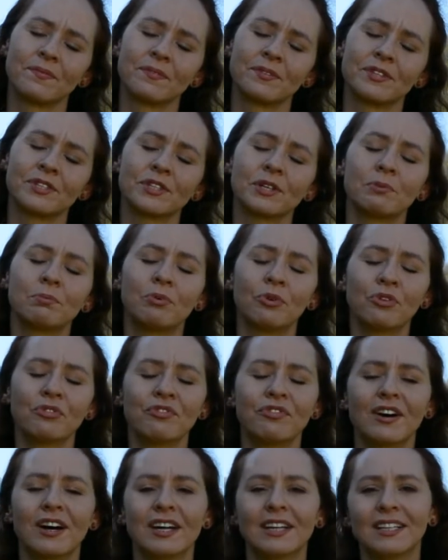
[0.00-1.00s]
So Paul
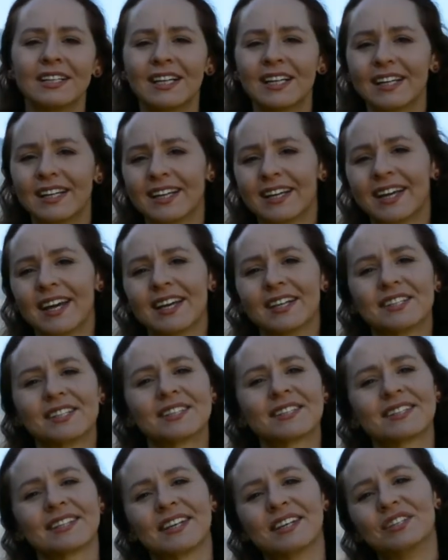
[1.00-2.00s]
finally
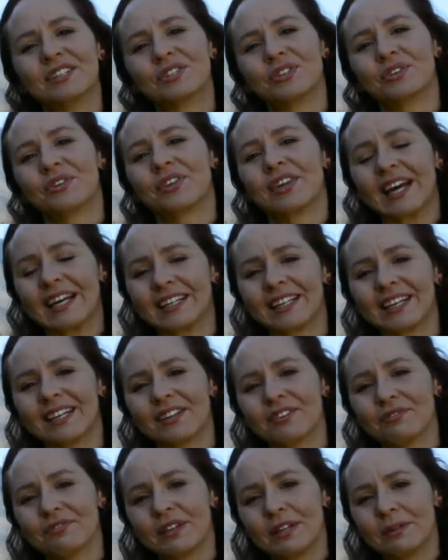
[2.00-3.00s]
gets into thanking
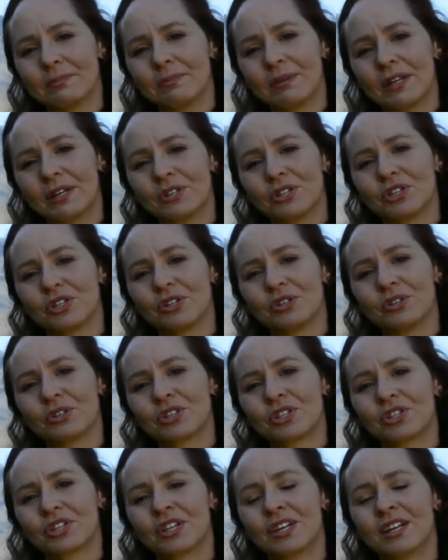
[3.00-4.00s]
the Philippian
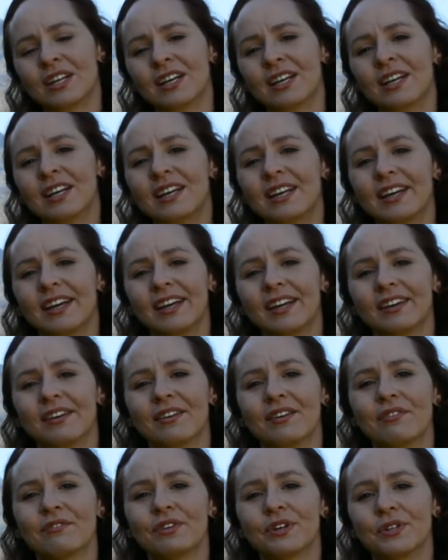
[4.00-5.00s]
church in
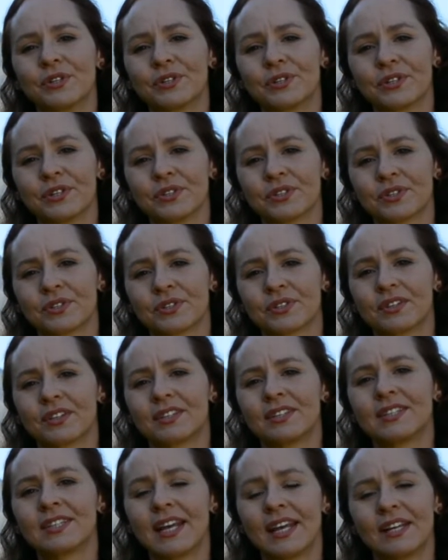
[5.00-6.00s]
verses
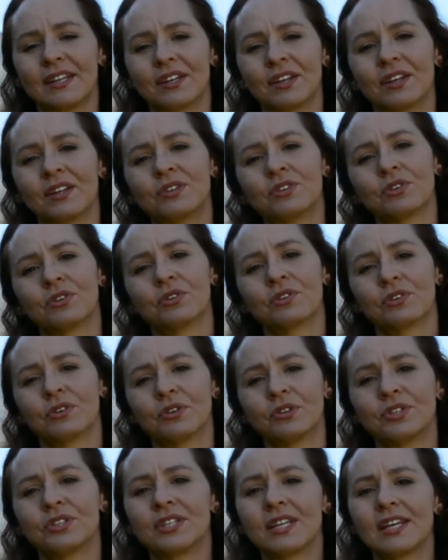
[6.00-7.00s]
10 to
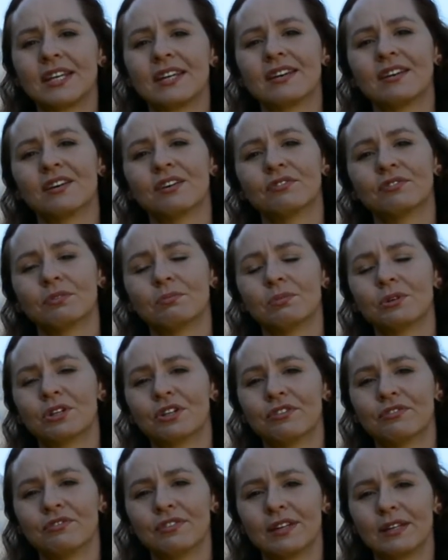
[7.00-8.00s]
13 of the book
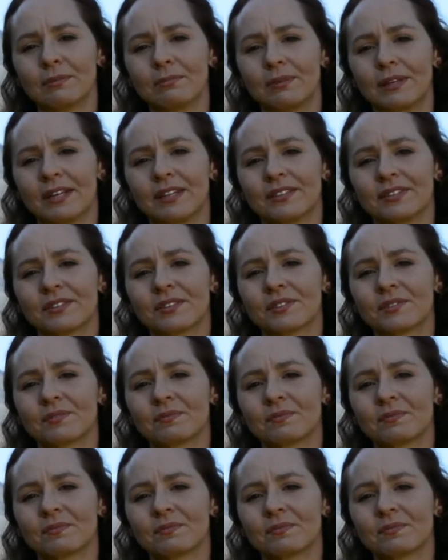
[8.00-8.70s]
of Philippians.